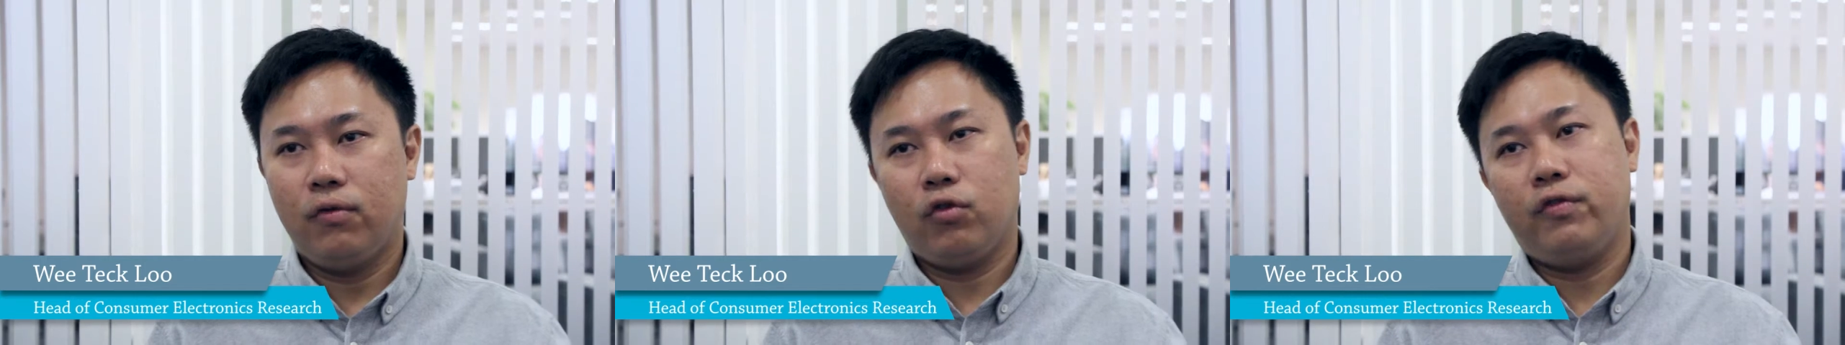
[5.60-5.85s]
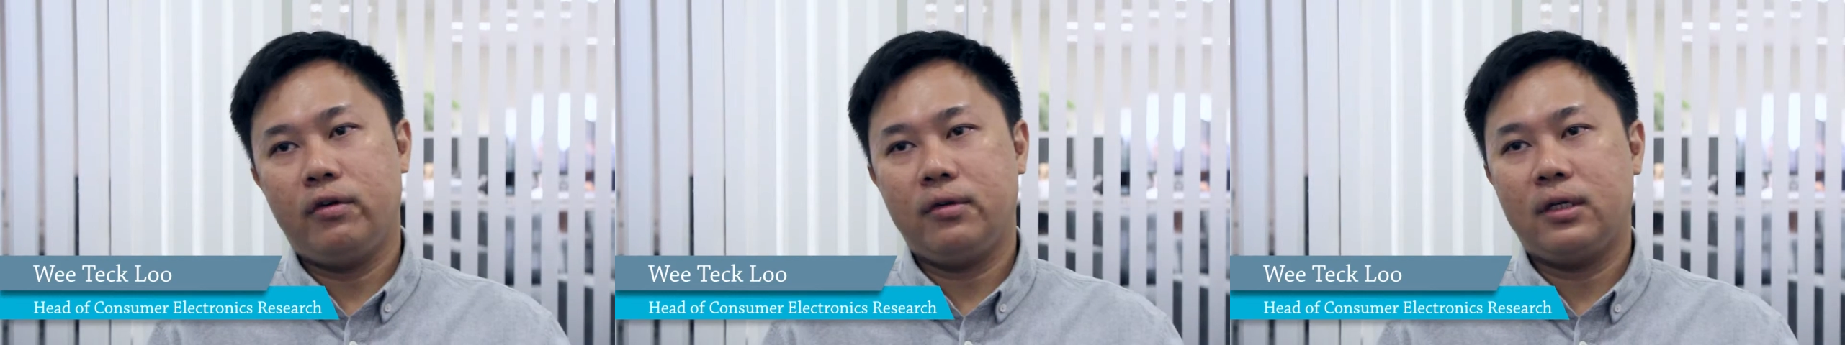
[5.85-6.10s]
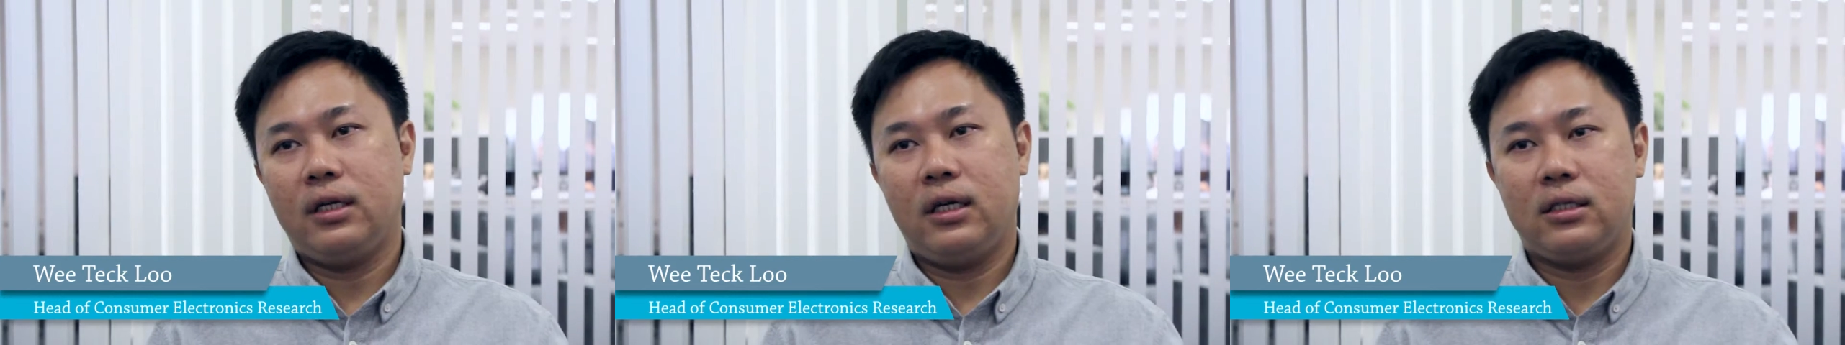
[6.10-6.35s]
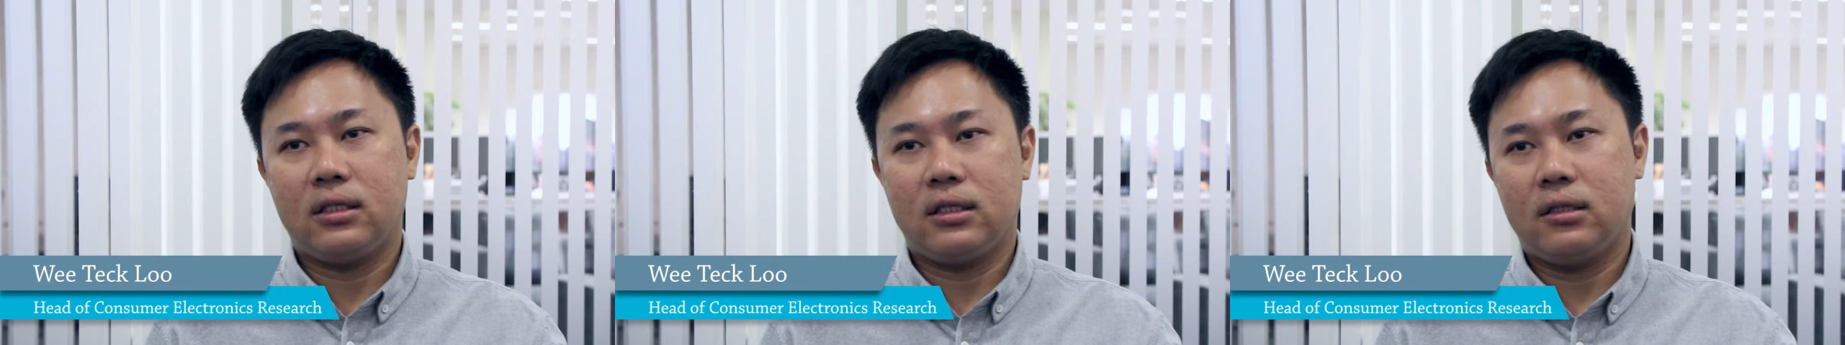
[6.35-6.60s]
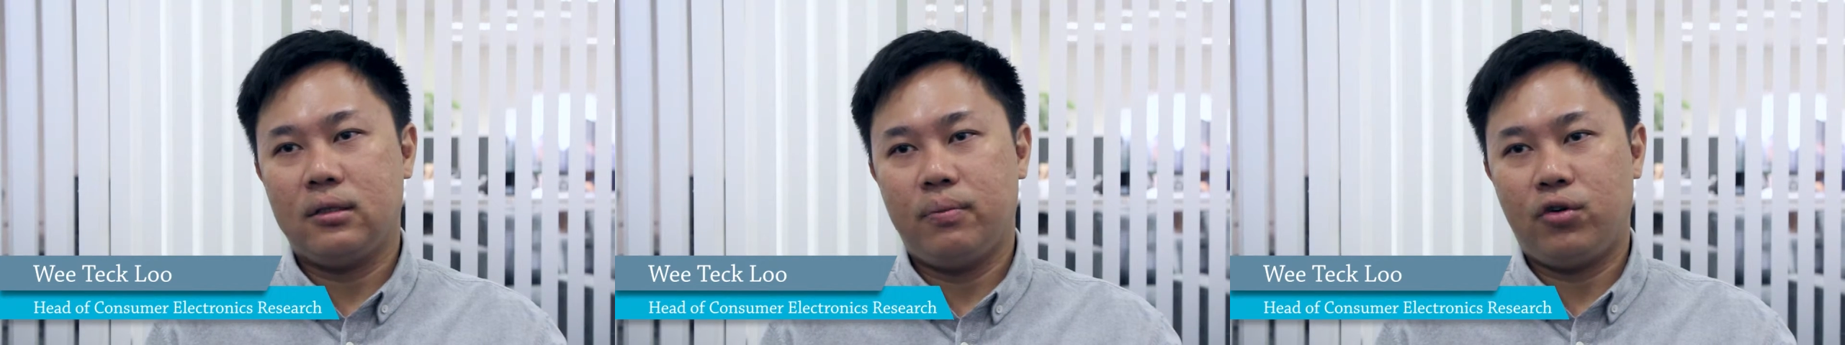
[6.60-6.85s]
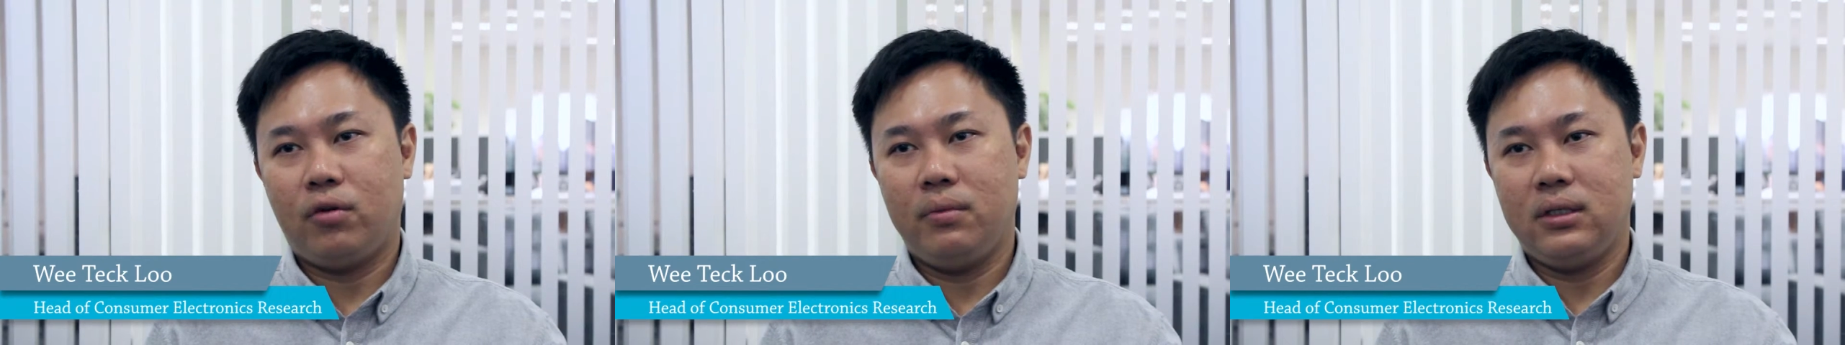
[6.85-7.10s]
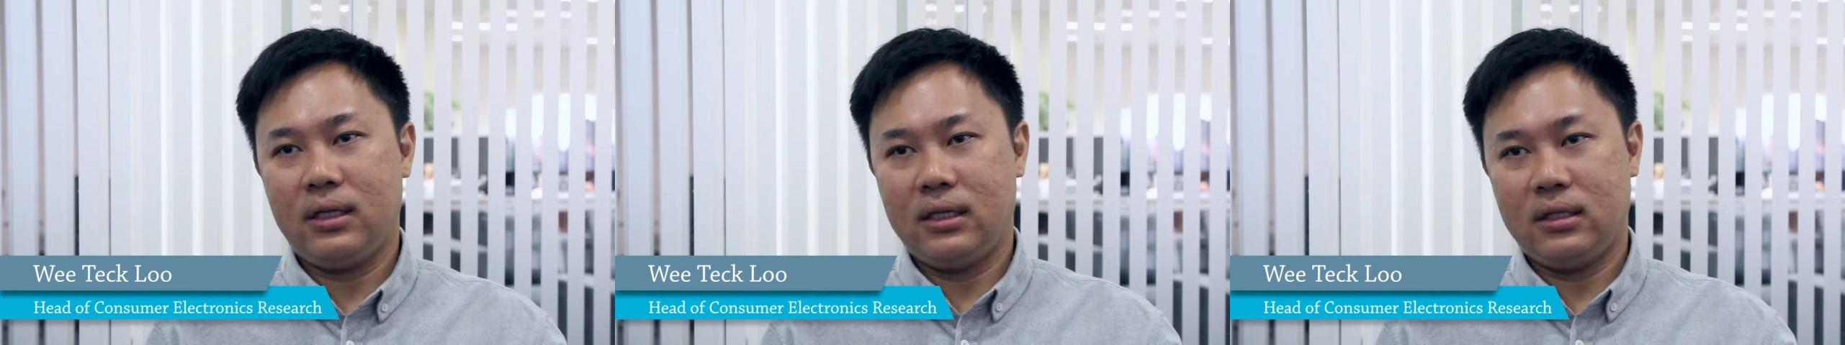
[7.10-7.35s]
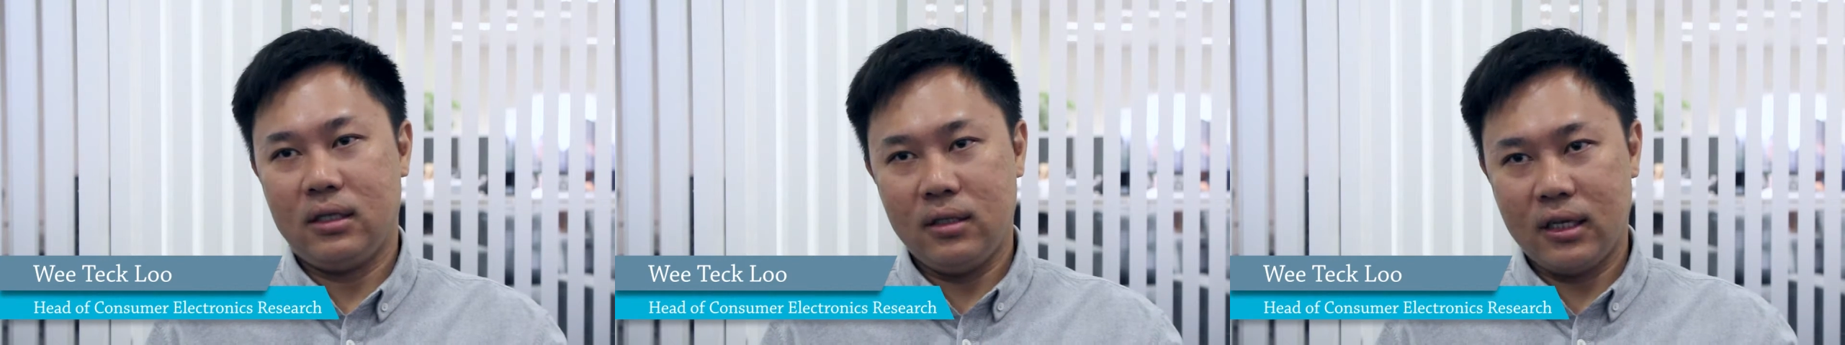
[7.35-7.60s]
fulfilling its promise
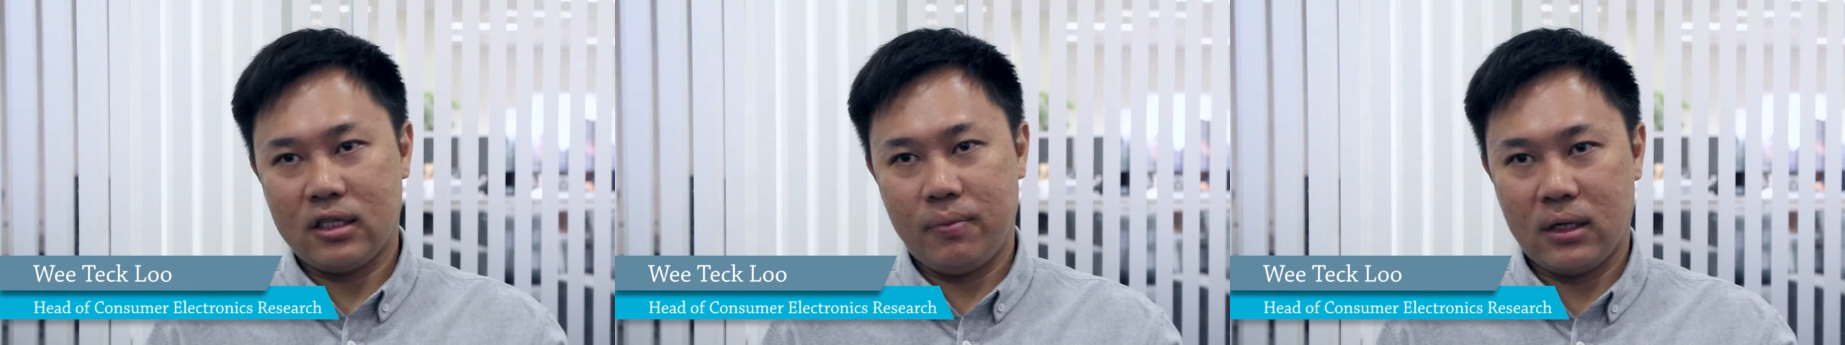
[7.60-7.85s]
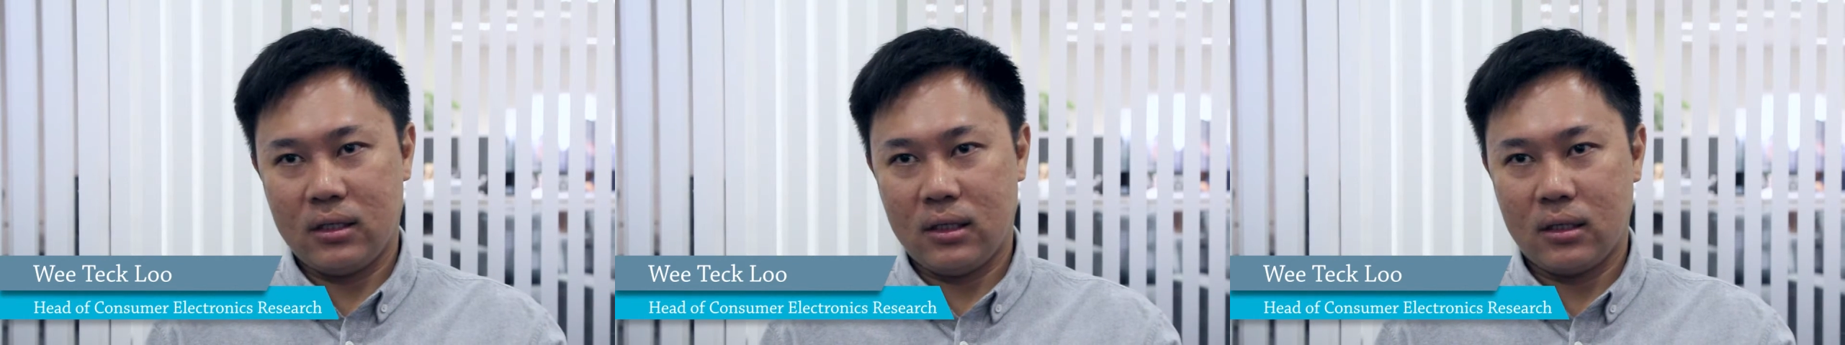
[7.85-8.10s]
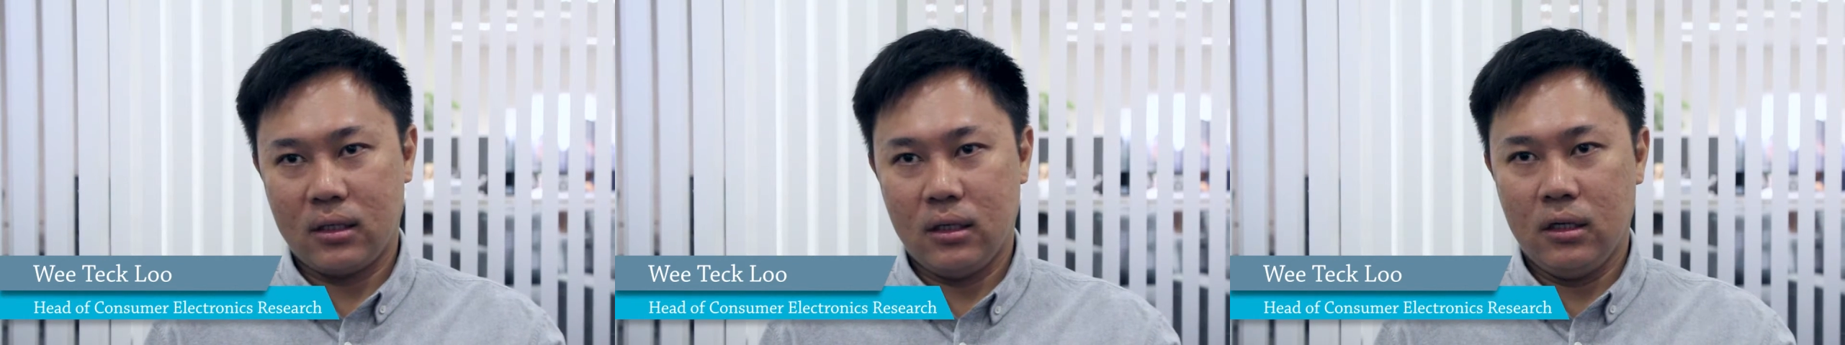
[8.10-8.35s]
as the next big thing.